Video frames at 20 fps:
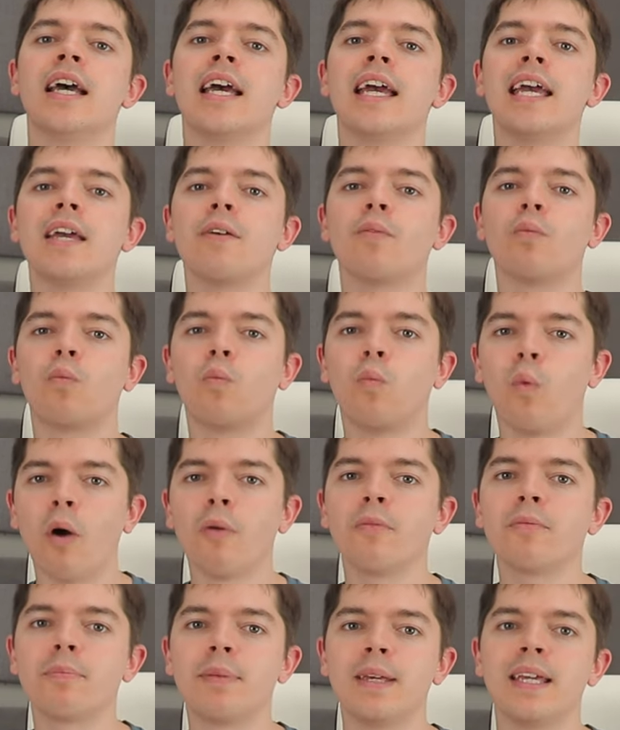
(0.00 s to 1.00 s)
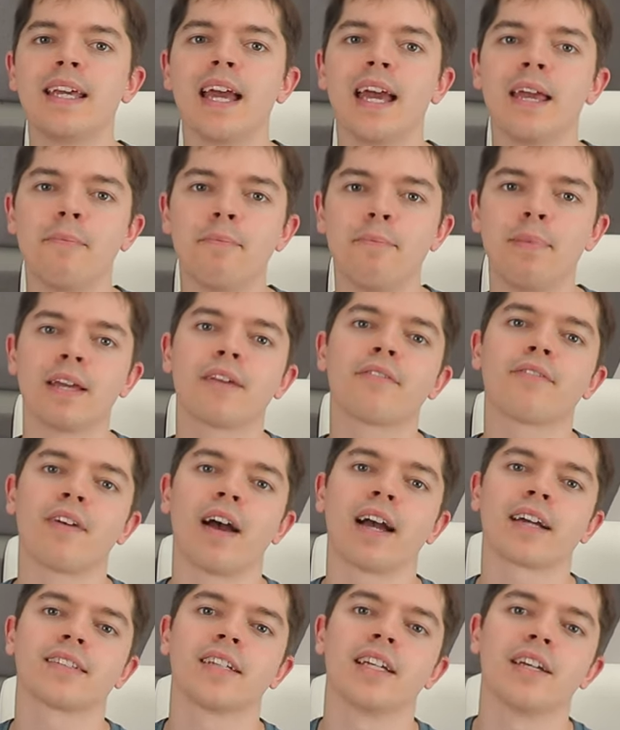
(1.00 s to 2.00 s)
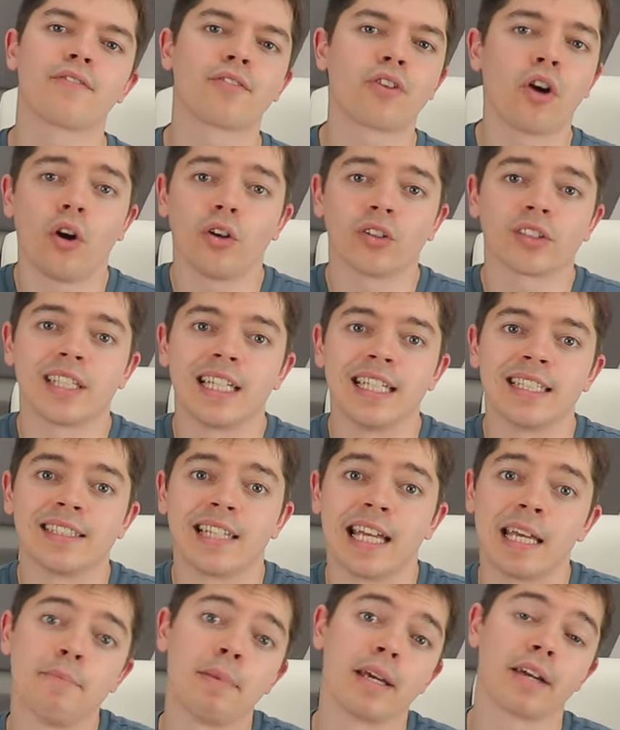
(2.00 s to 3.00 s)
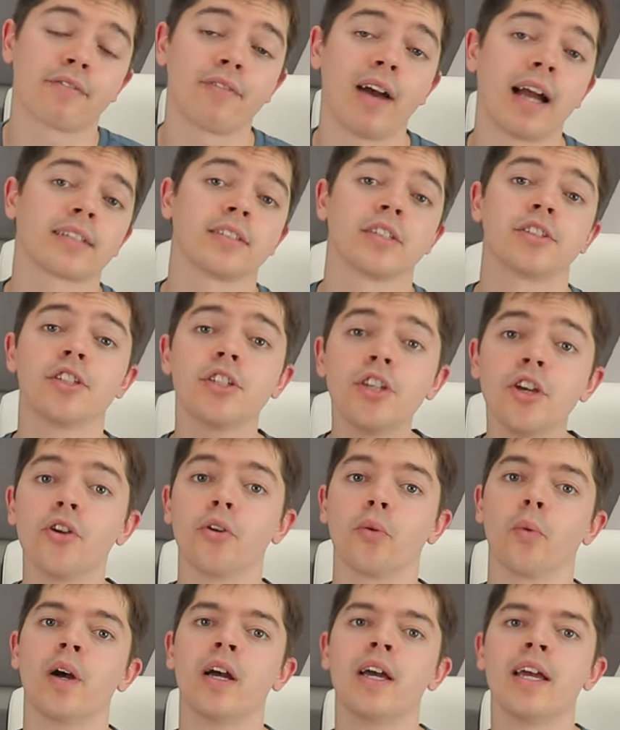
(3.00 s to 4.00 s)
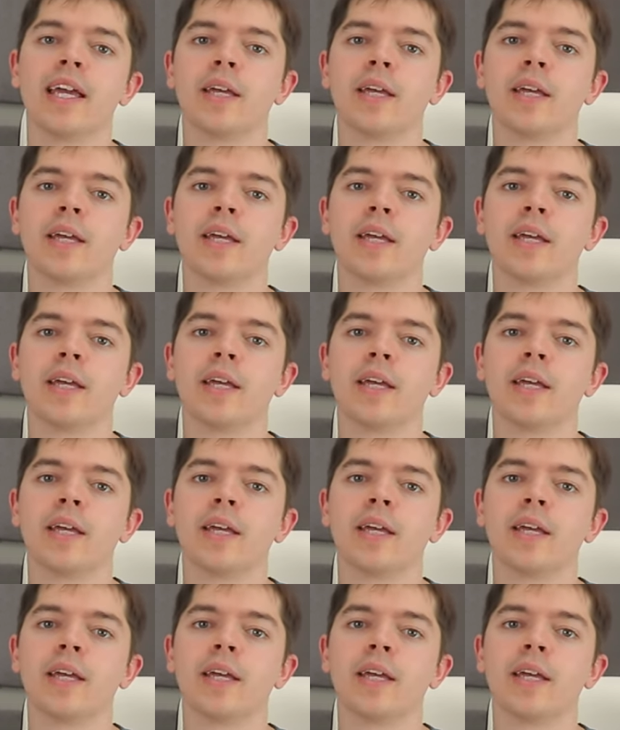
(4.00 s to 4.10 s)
it won't be a big factor if cost isn't a big factor to you,